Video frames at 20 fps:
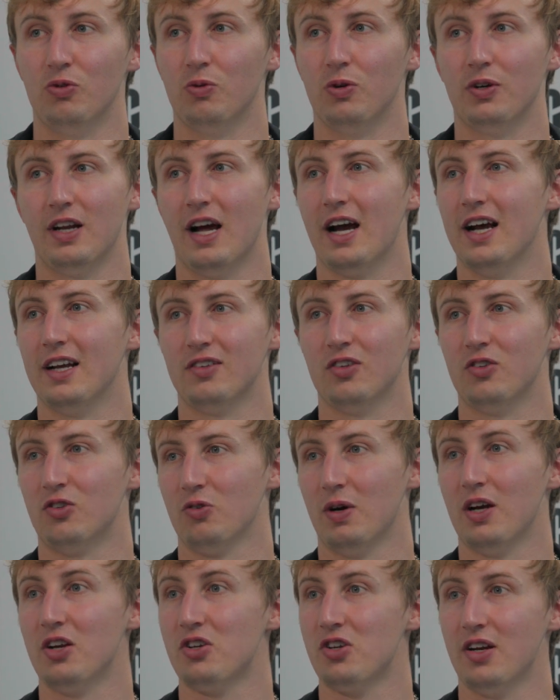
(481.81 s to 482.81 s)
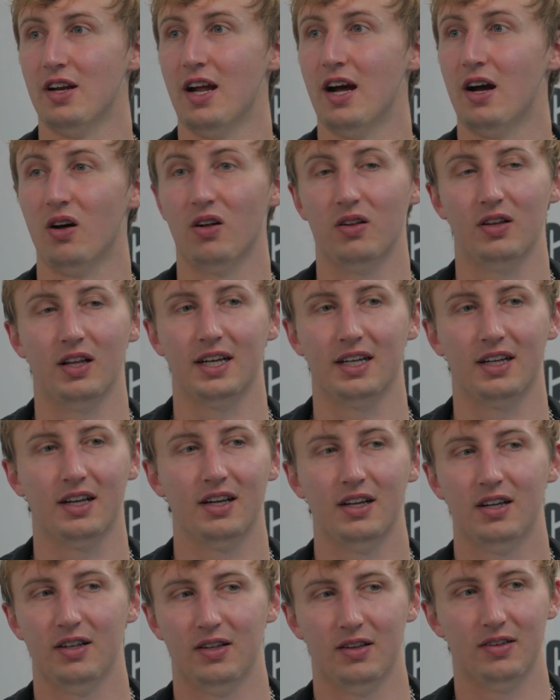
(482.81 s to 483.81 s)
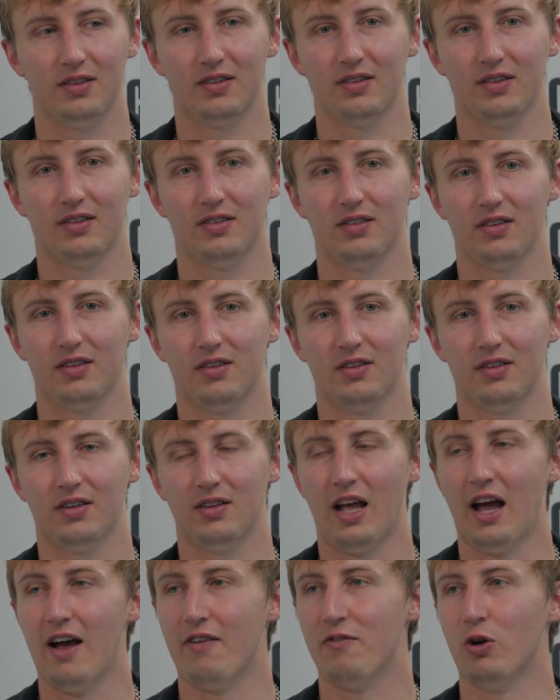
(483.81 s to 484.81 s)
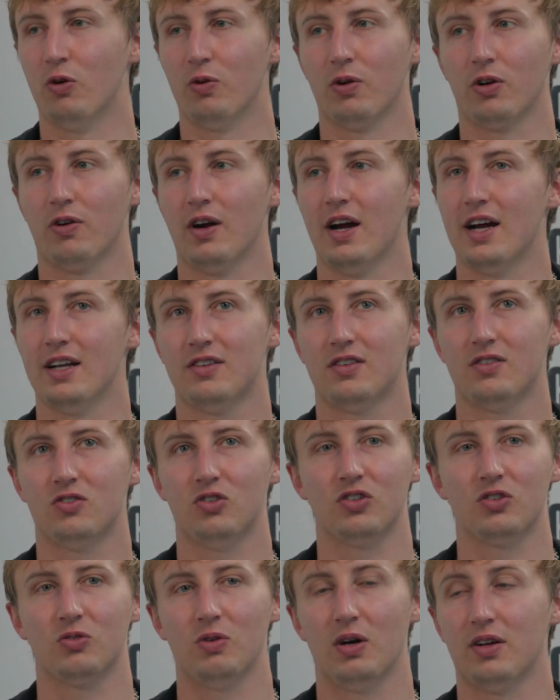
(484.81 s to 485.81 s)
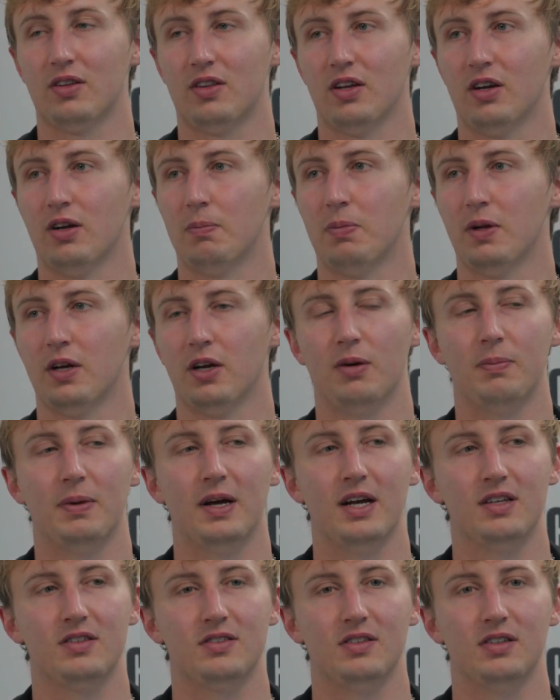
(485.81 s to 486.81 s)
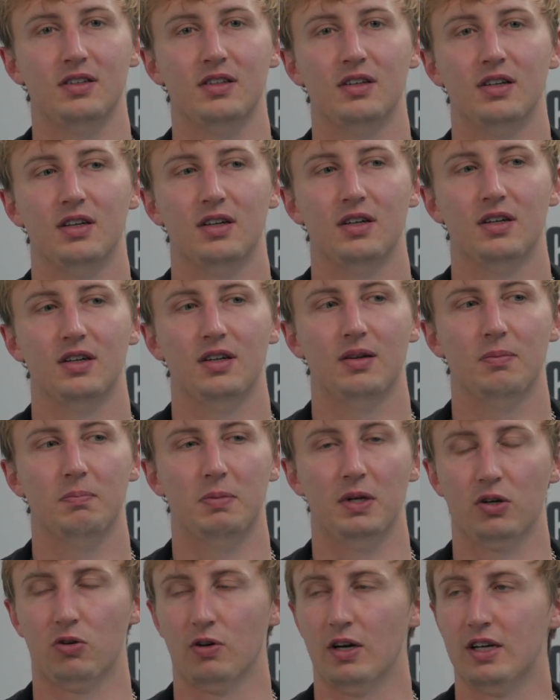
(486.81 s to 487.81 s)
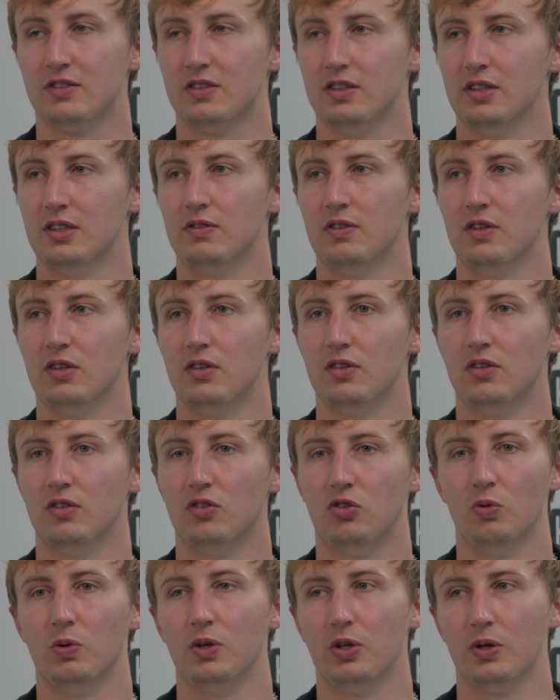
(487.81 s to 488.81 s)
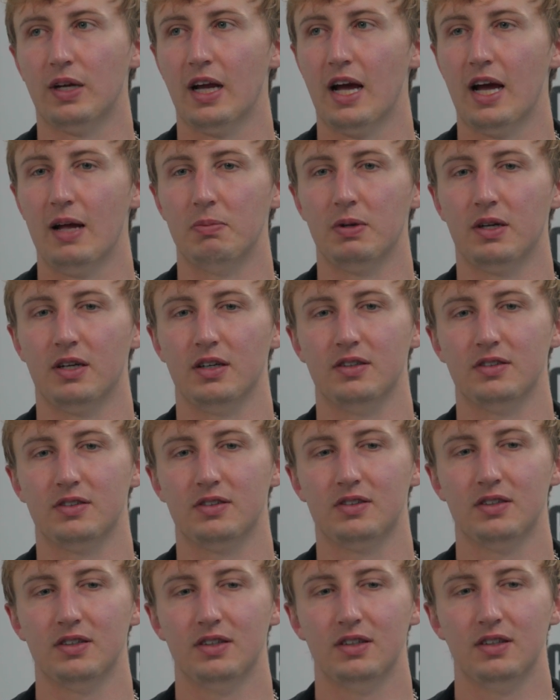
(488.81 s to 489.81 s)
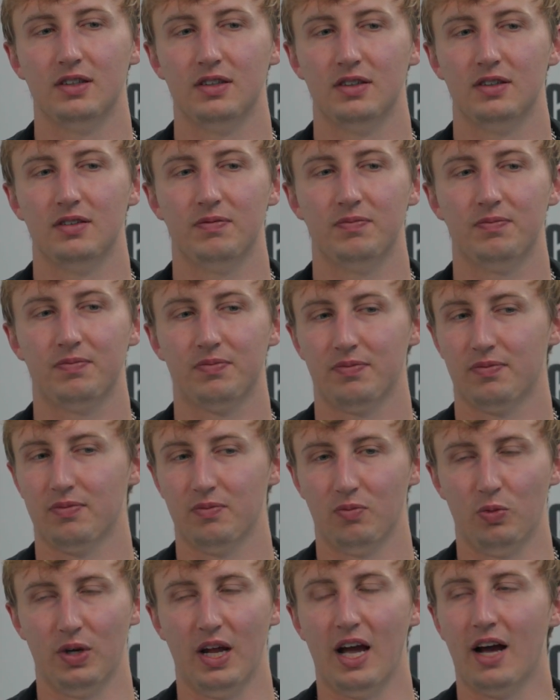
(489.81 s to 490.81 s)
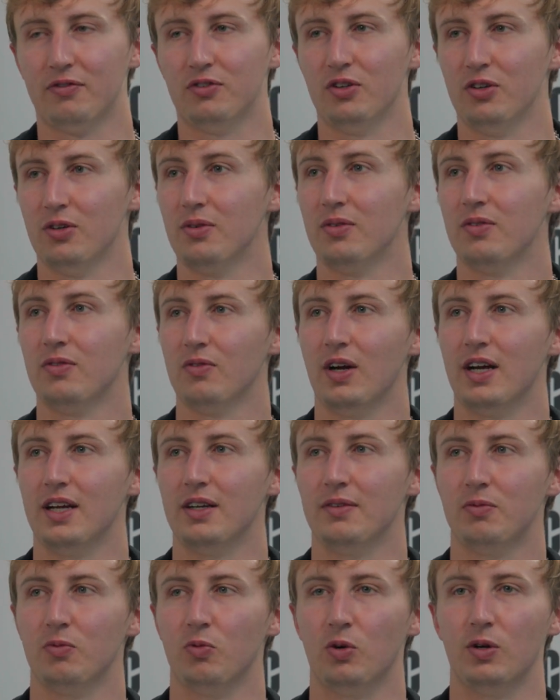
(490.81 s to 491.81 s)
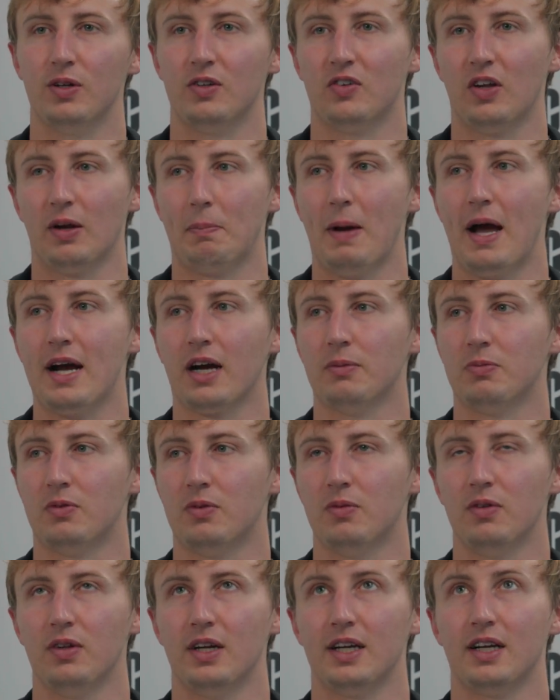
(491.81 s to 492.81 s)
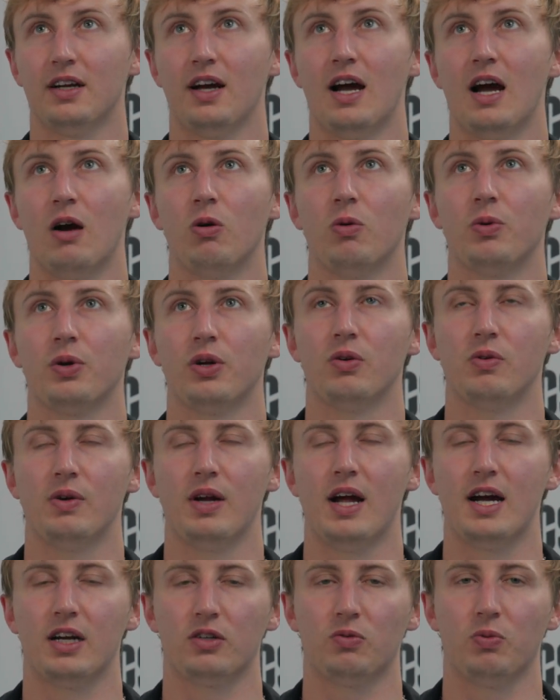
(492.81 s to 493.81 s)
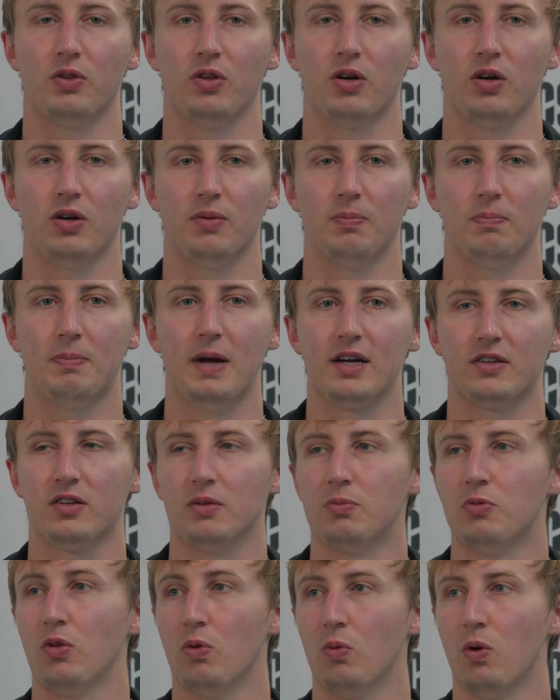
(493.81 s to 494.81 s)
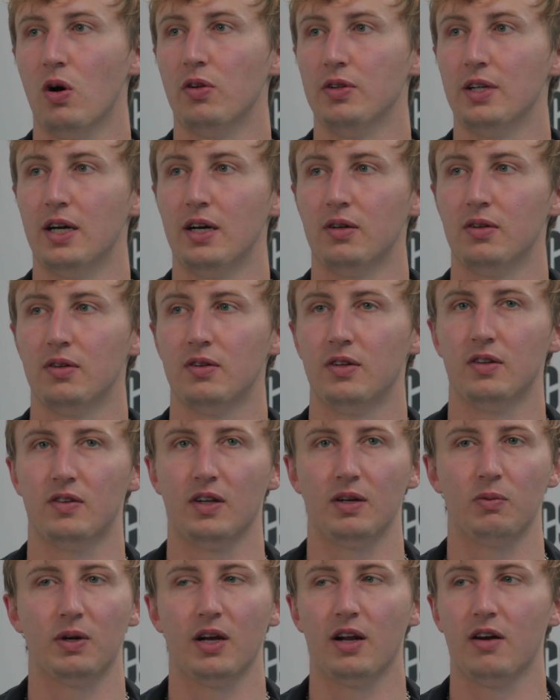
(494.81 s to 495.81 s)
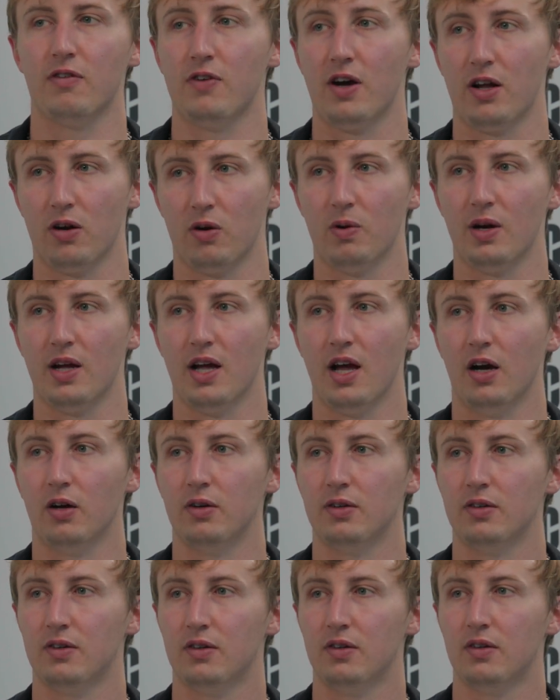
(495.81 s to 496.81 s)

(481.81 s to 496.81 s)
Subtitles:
do or die situation now. Like, have no regrets, just go out there and play our best and be aggressive and do what you can because we have to, right? Where it's like back up, like how are we going to react with our backs up to the wall now? It's like we got to fight our way out.